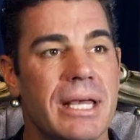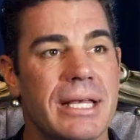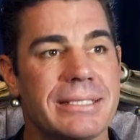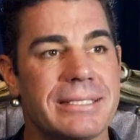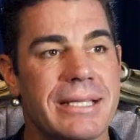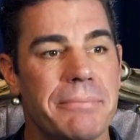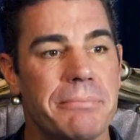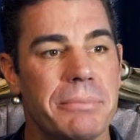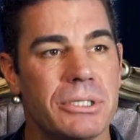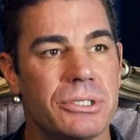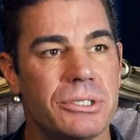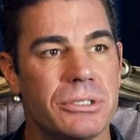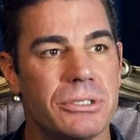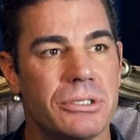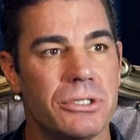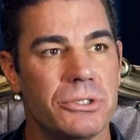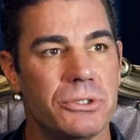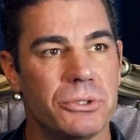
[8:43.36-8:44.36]
has
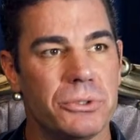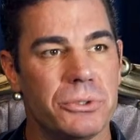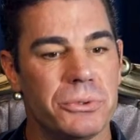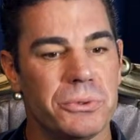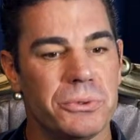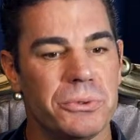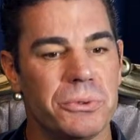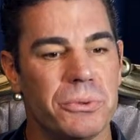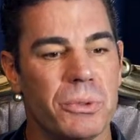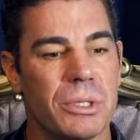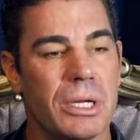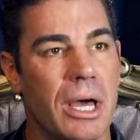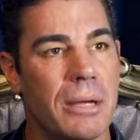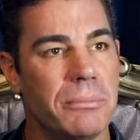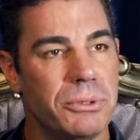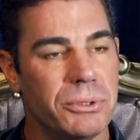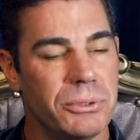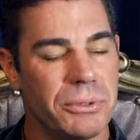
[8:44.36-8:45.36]
ambition to do what
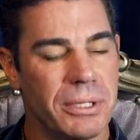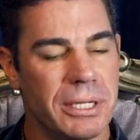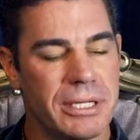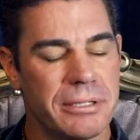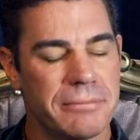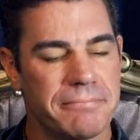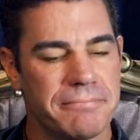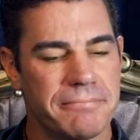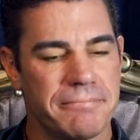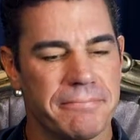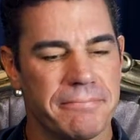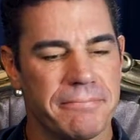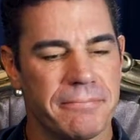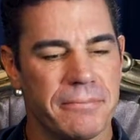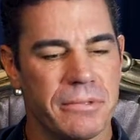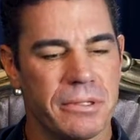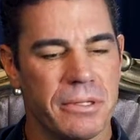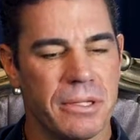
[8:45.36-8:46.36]
I'm doing,
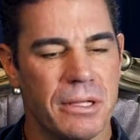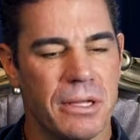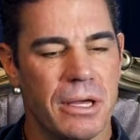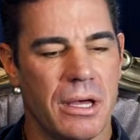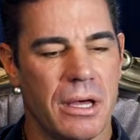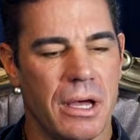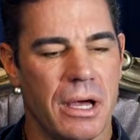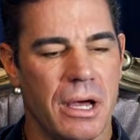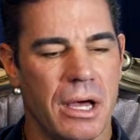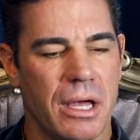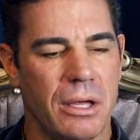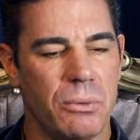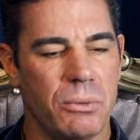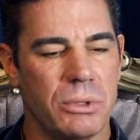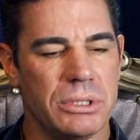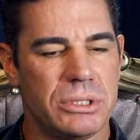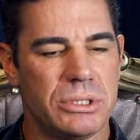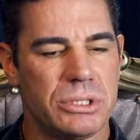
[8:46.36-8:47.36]
I
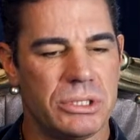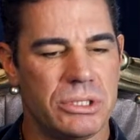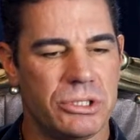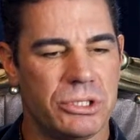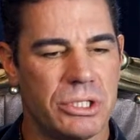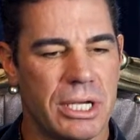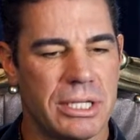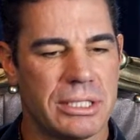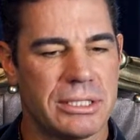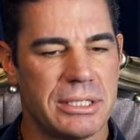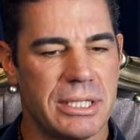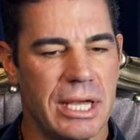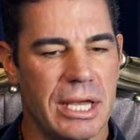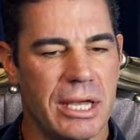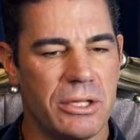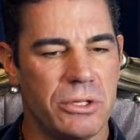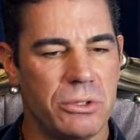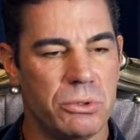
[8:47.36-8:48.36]
would suggest
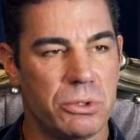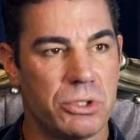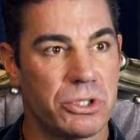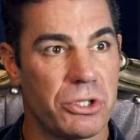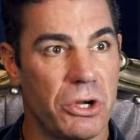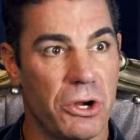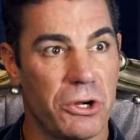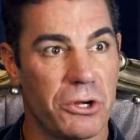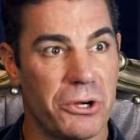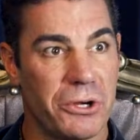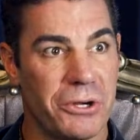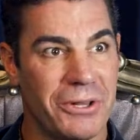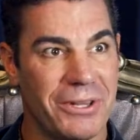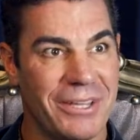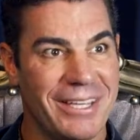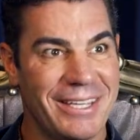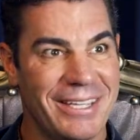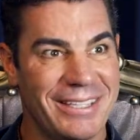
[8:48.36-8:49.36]
that you start
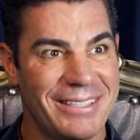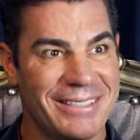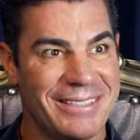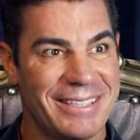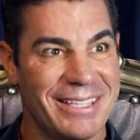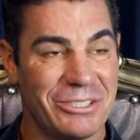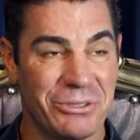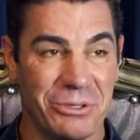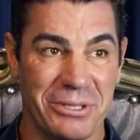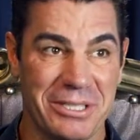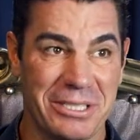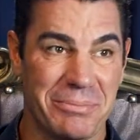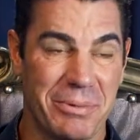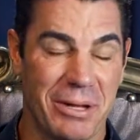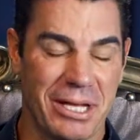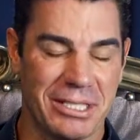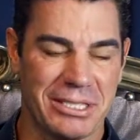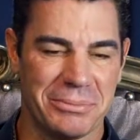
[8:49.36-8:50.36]
early, as early as
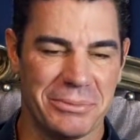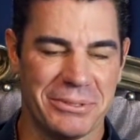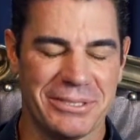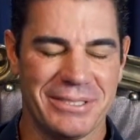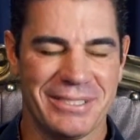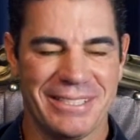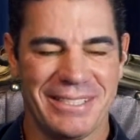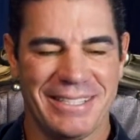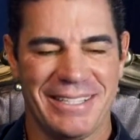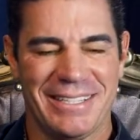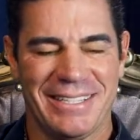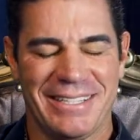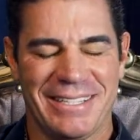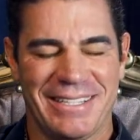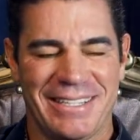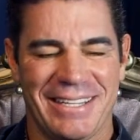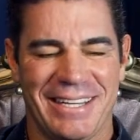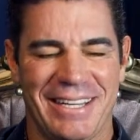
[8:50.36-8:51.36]
possible.
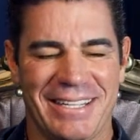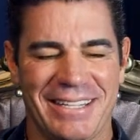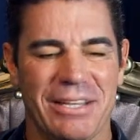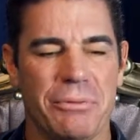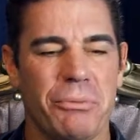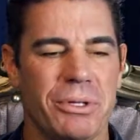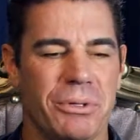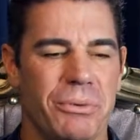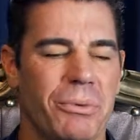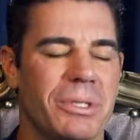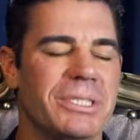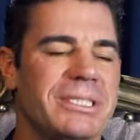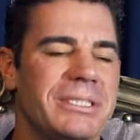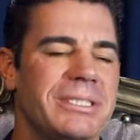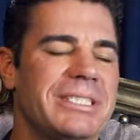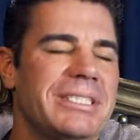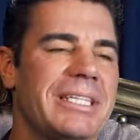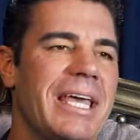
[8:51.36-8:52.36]

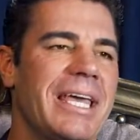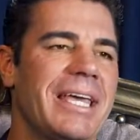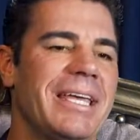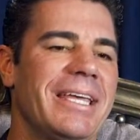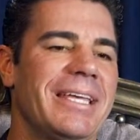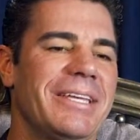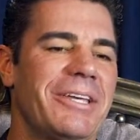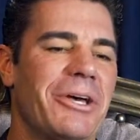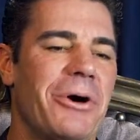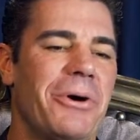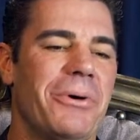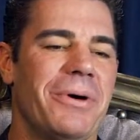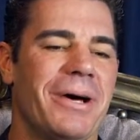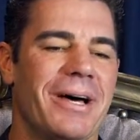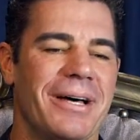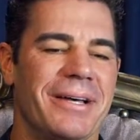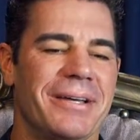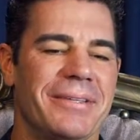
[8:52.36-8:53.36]
What's the saying
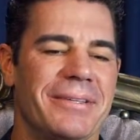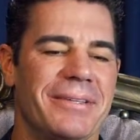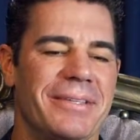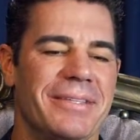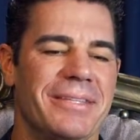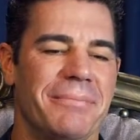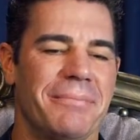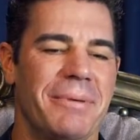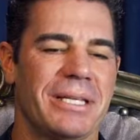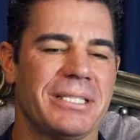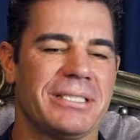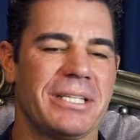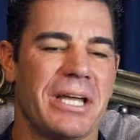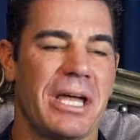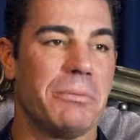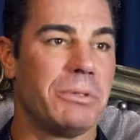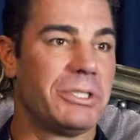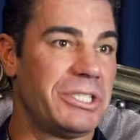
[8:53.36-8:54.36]
go? The best
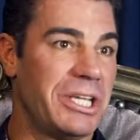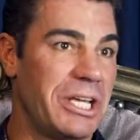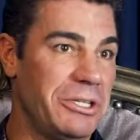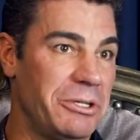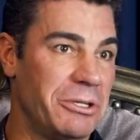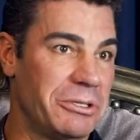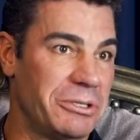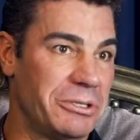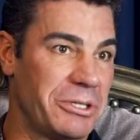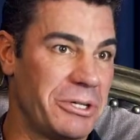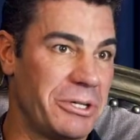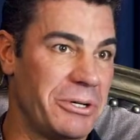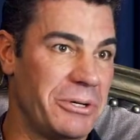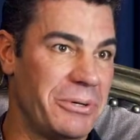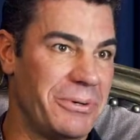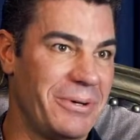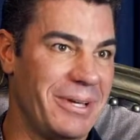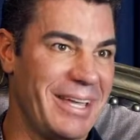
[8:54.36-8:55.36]
time was 10 years
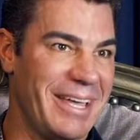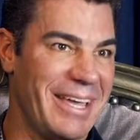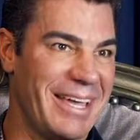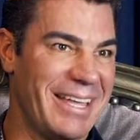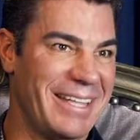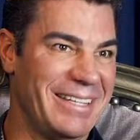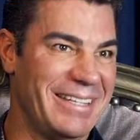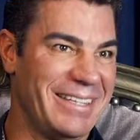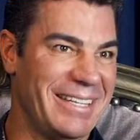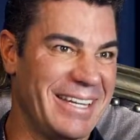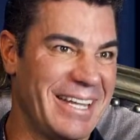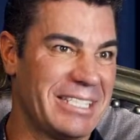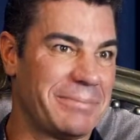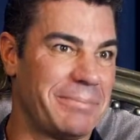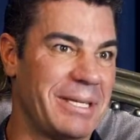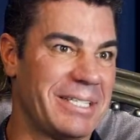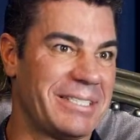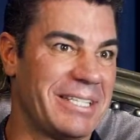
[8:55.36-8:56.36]
ago, and the
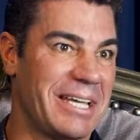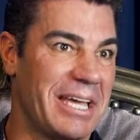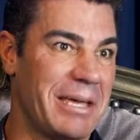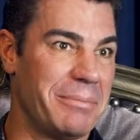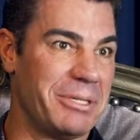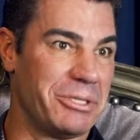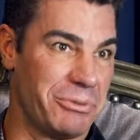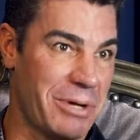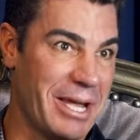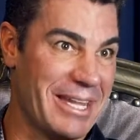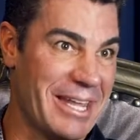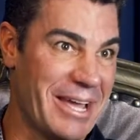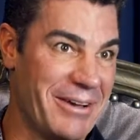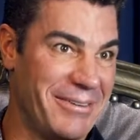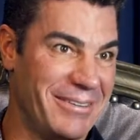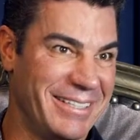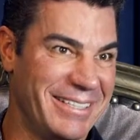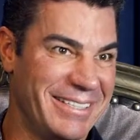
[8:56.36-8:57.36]
next best time is right
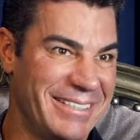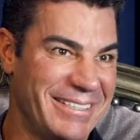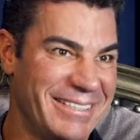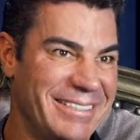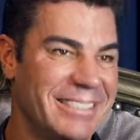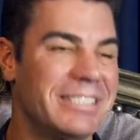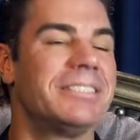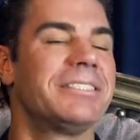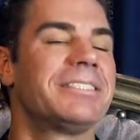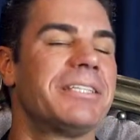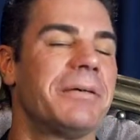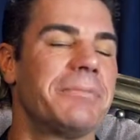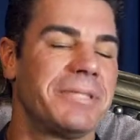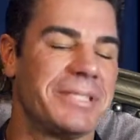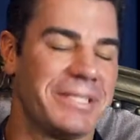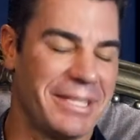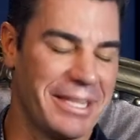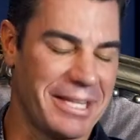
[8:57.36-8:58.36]
now.
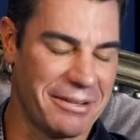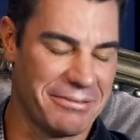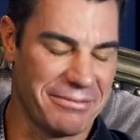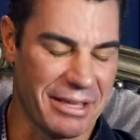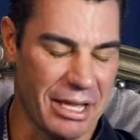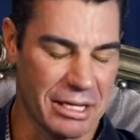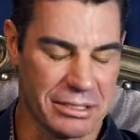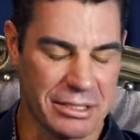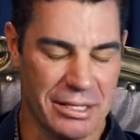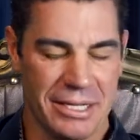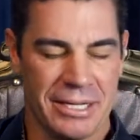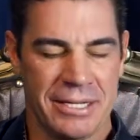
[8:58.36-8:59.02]
Something to that effect.